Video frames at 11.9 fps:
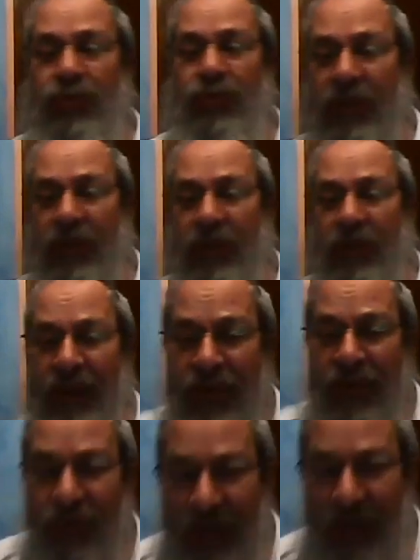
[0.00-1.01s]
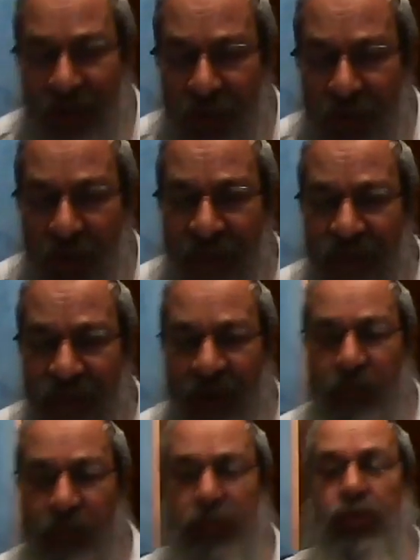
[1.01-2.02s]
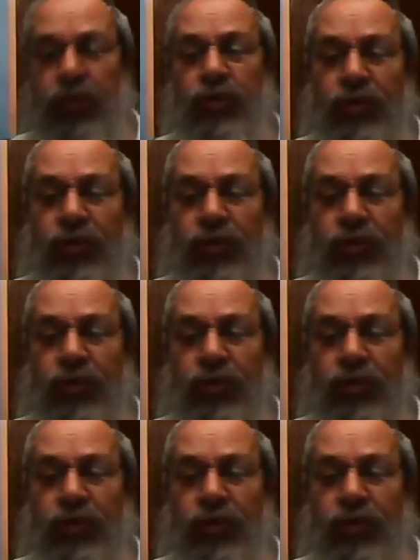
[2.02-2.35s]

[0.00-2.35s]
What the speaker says: to tell you a famous story